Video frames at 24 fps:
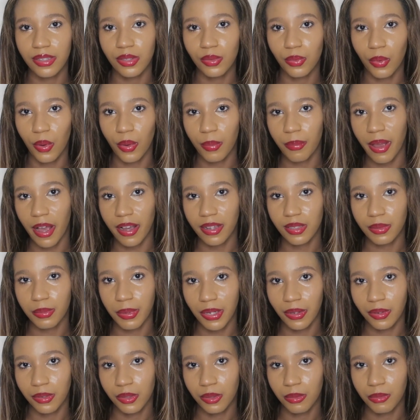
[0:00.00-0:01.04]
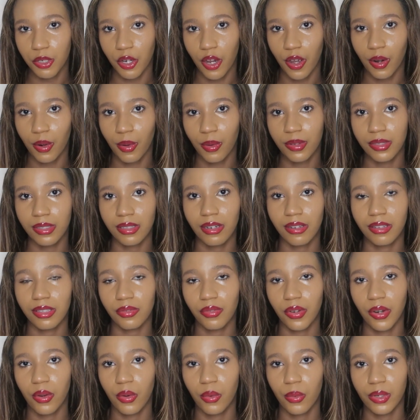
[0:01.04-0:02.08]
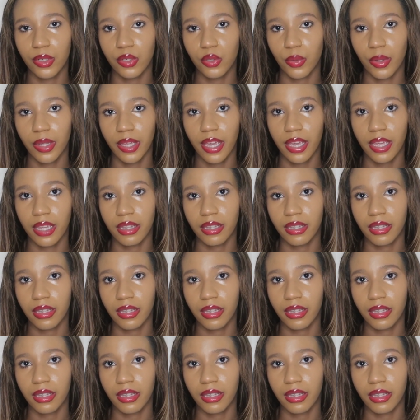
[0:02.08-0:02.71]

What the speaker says: welcome back to my YouTube channel. In today's video we're doing a